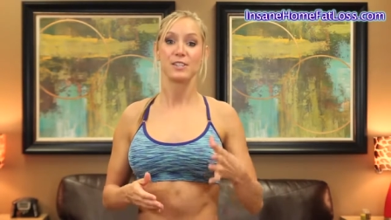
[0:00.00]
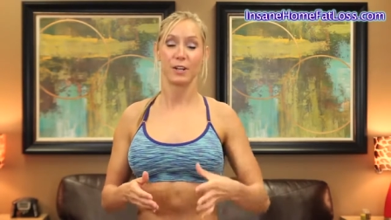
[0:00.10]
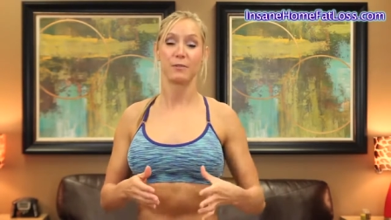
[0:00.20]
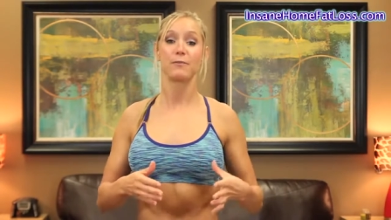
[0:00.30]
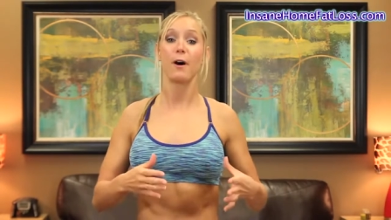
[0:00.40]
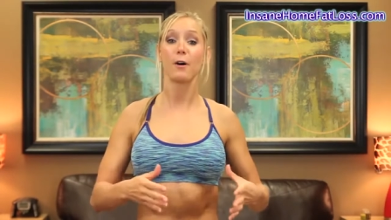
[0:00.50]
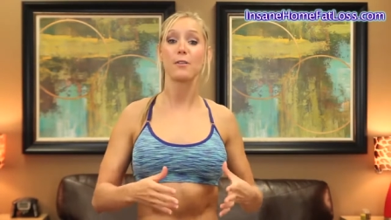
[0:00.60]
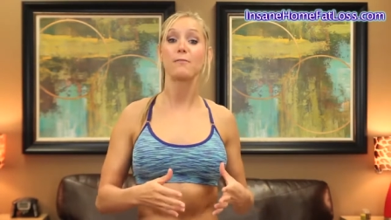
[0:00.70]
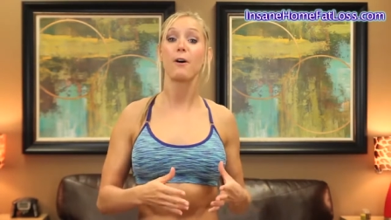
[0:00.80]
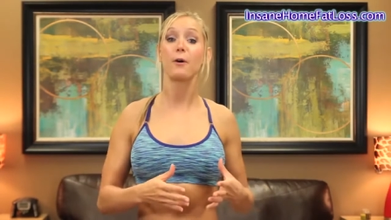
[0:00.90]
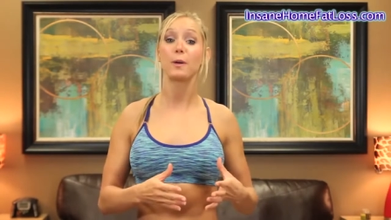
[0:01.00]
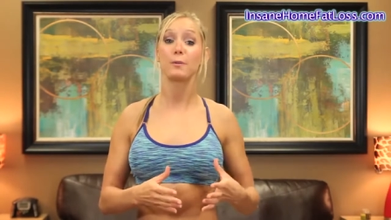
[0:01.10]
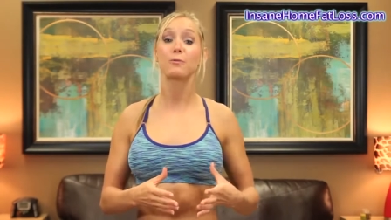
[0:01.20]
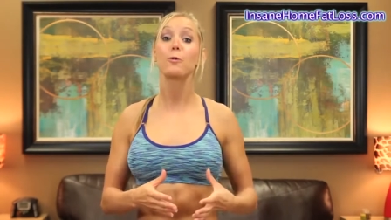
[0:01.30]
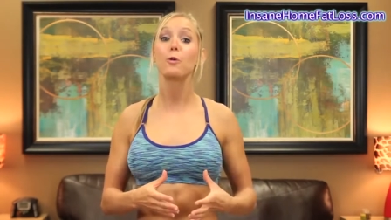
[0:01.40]
So if you follow the
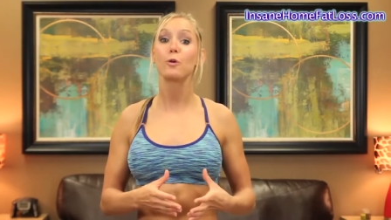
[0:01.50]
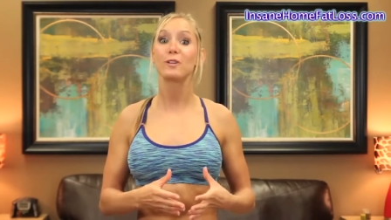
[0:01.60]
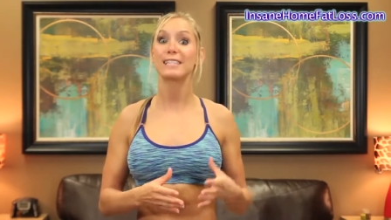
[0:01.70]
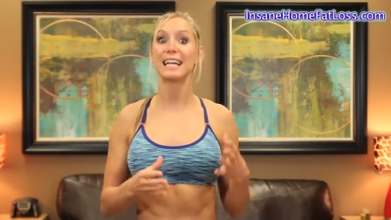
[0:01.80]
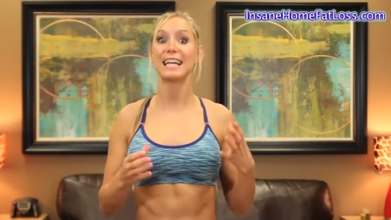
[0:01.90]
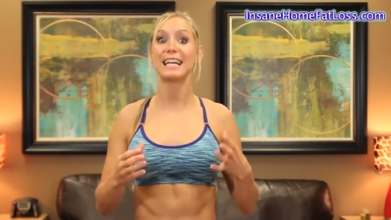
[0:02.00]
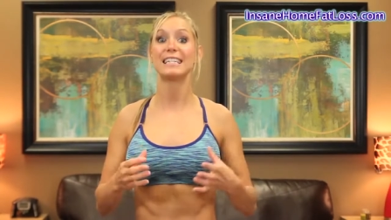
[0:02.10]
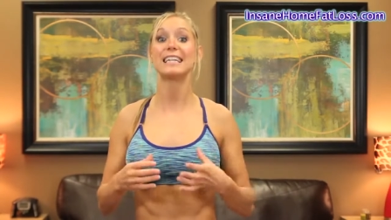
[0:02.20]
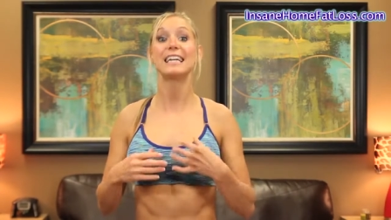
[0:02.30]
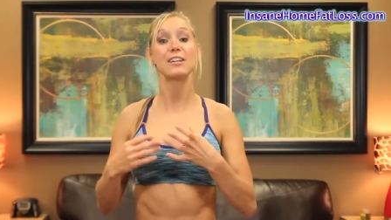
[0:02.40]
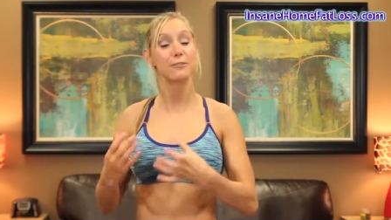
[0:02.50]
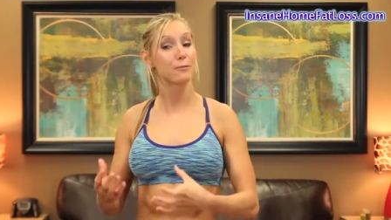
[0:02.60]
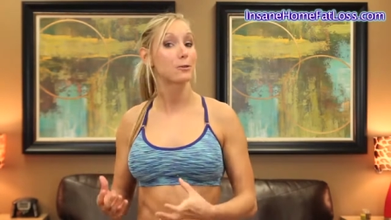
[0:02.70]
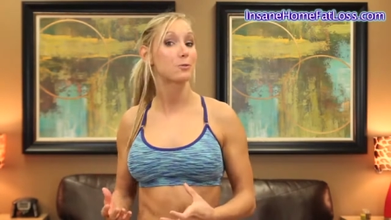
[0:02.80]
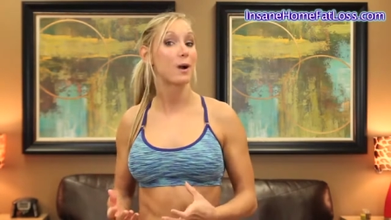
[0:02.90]
following rules and eat your
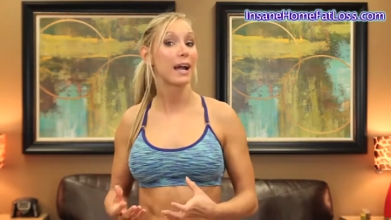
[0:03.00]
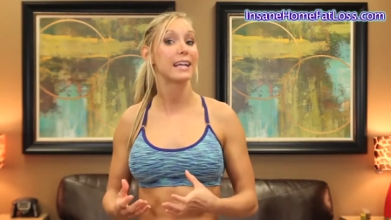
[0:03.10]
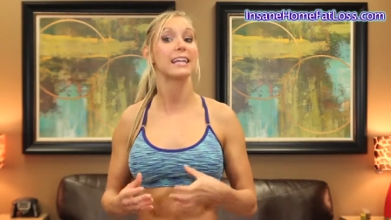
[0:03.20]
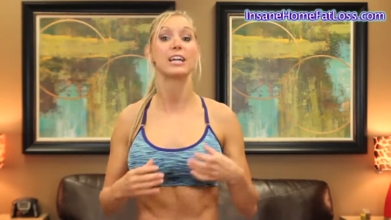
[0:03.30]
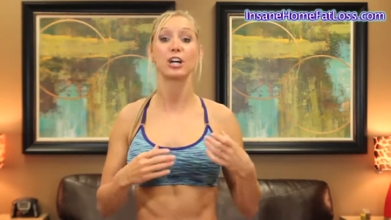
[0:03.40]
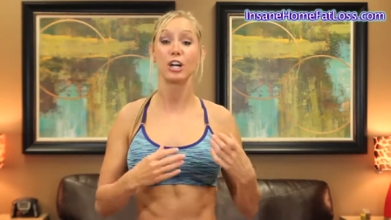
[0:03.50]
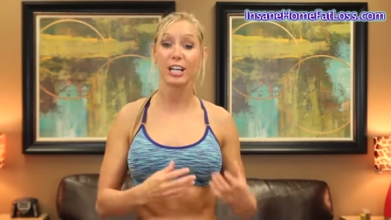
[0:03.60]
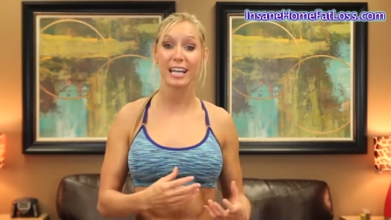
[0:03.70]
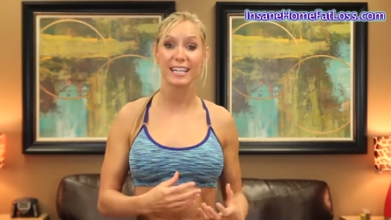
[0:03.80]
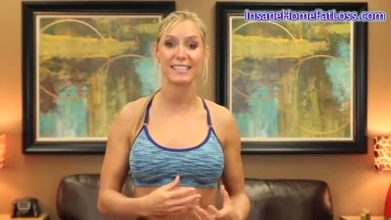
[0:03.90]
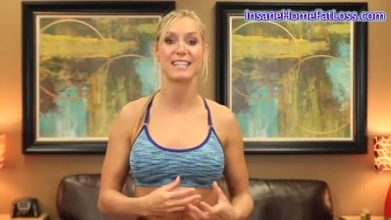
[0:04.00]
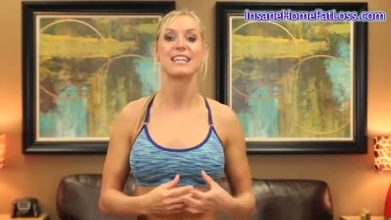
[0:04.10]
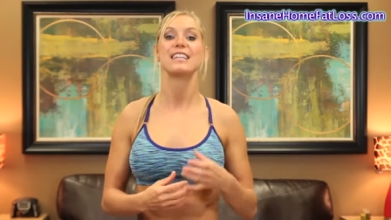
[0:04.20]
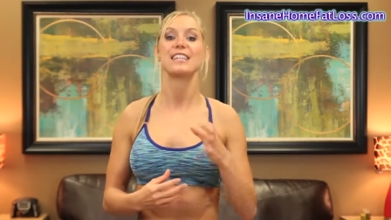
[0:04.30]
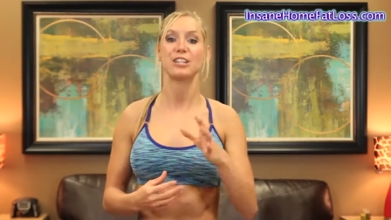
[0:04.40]
food right and cook it,
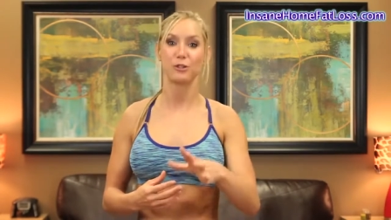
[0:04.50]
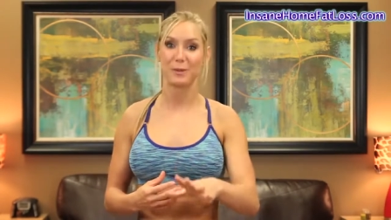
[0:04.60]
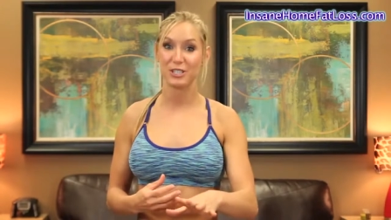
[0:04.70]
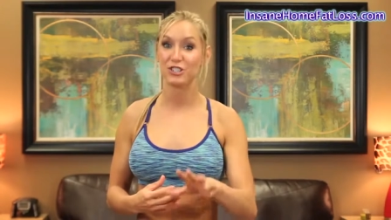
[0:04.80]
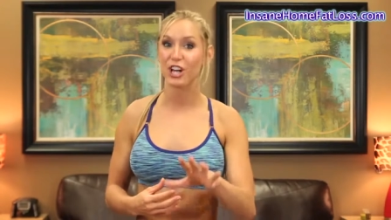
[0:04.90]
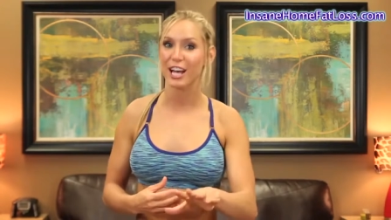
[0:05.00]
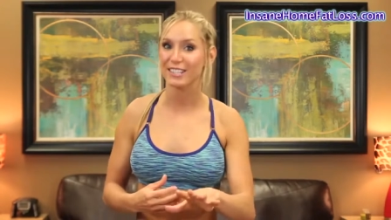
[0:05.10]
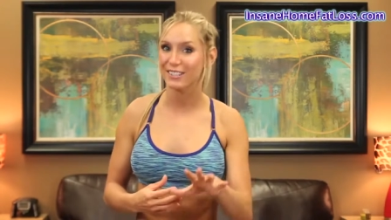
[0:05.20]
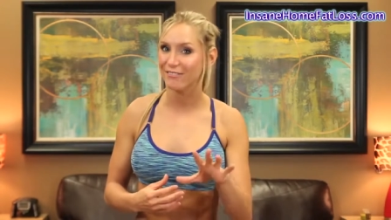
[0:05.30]
then you'll be just